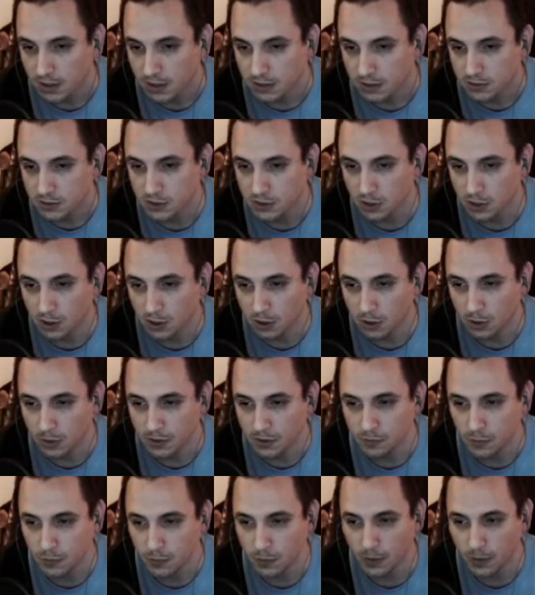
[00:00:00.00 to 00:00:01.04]
So,
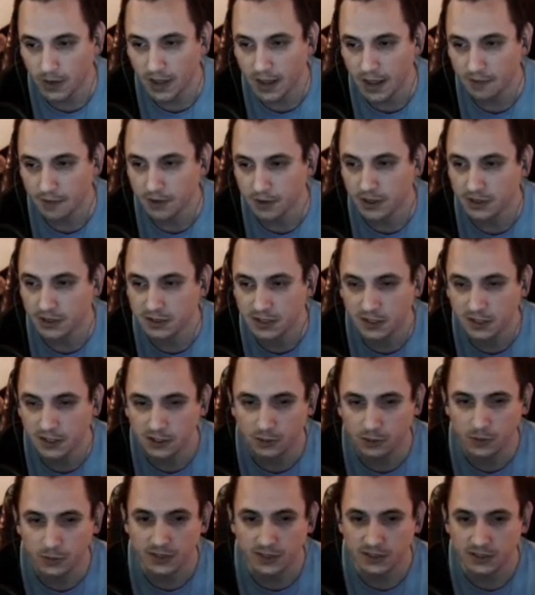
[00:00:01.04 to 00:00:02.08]
if we want to have a
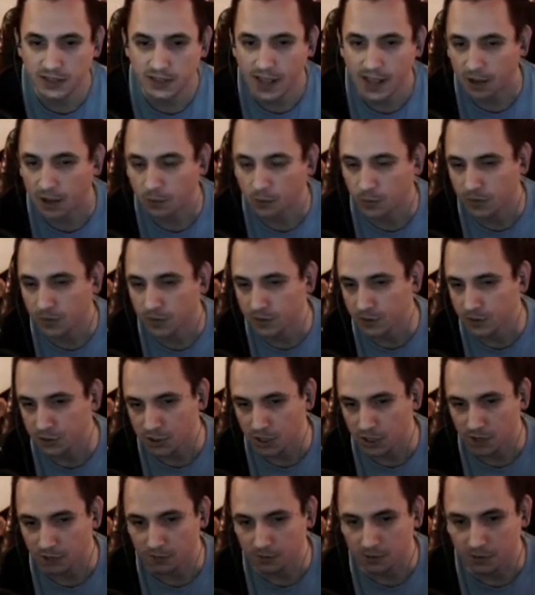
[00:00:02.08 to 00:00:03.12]
continuous attack with the
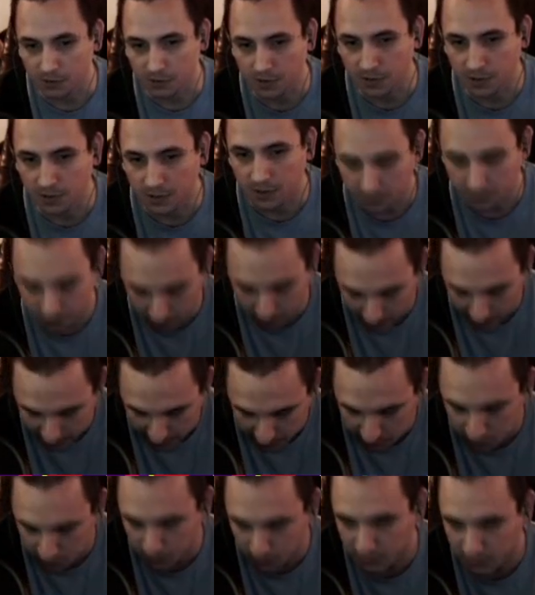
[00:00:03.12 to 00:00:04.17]
shovel, the
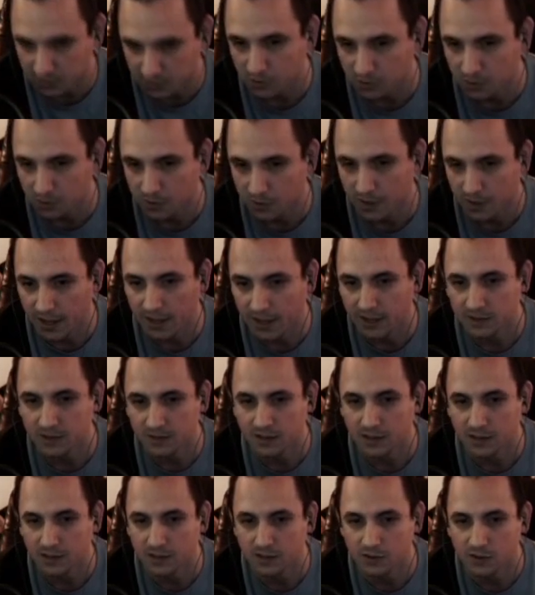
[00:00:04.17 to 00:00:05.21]
fastest way to do that
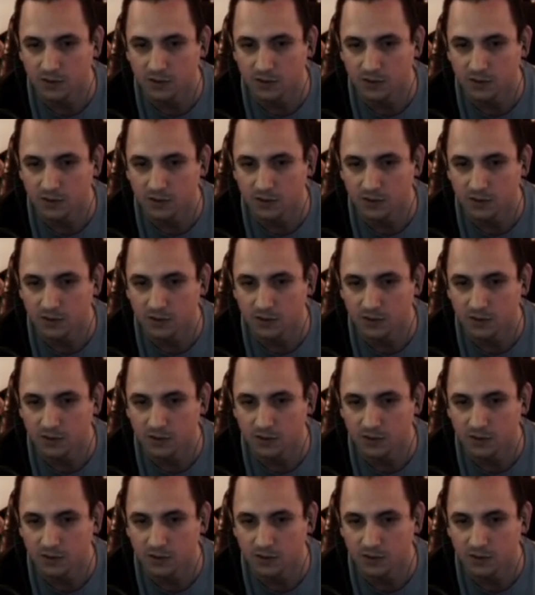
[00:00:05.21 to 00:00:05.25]
is